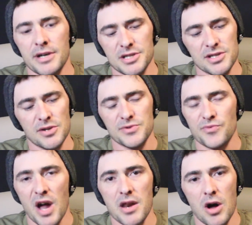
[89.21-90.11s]
It just goes
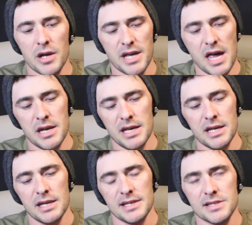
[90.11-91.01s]
right on and
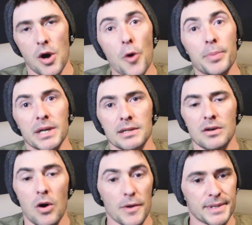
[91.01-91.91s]
it is open
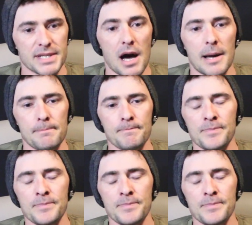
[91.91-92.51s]
all the time